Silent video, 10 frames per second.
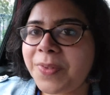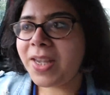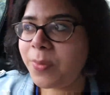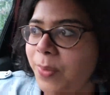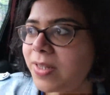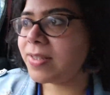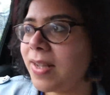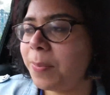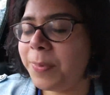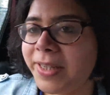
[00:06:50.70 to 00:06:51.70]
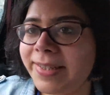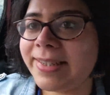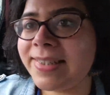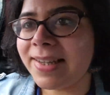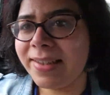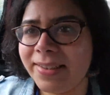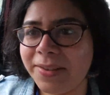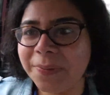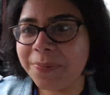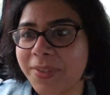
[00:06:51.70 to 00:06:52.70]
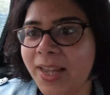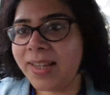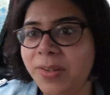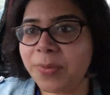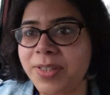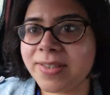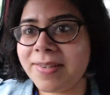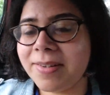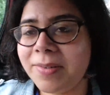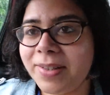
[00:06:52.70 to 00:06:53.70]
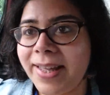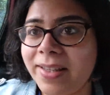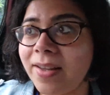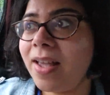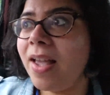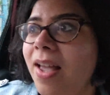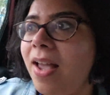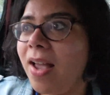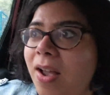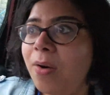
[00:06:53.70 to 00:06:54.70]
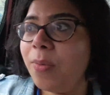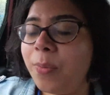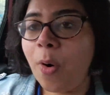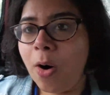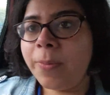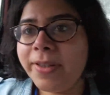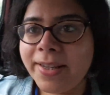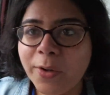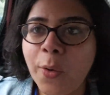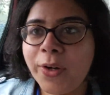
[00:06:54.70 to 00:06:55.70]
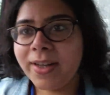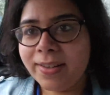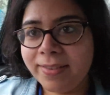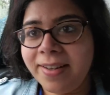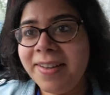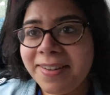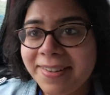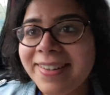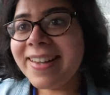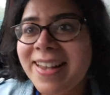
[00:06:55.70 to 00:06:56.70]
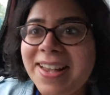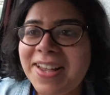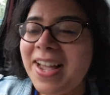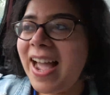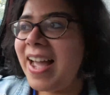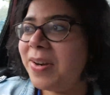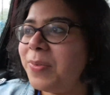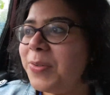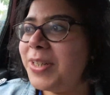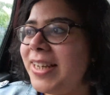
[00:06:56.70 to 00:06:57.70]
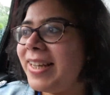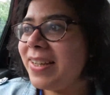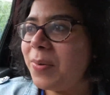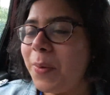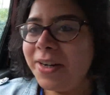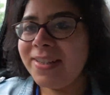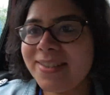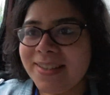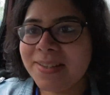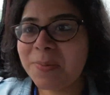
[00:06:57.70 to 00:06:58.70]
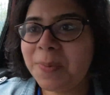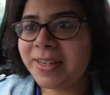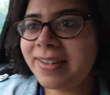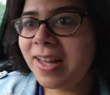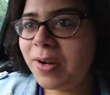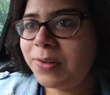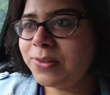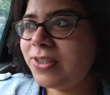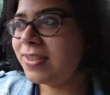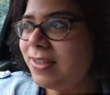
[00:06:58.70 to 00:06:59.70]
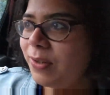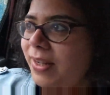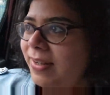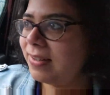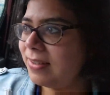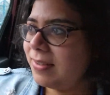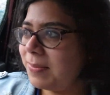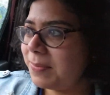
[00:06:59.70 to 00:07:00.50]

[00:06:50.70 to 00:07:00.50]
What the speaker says: it was completely sunny and it was like warmer than Kolkata. And we were like, what is this? But now just look at it.